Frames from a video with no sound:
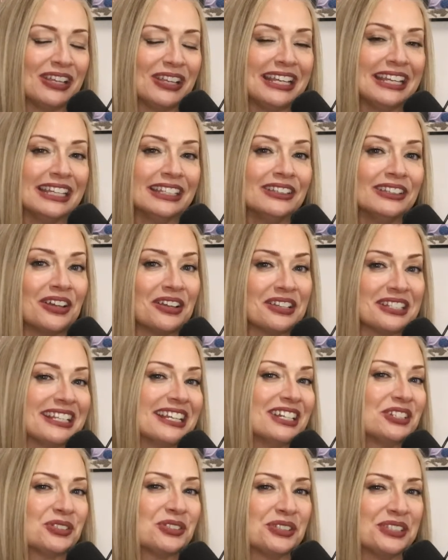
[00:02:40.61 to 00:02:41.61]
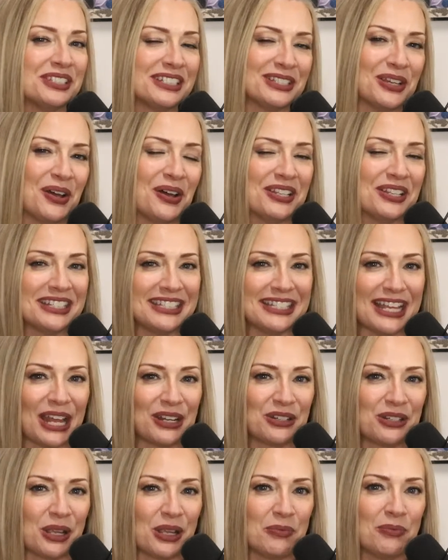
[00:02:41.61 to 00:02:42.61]
in Los Angeles on
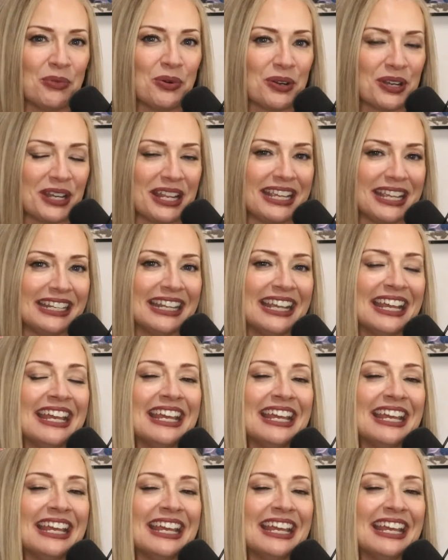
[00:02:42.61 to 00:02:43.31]
Saturday morning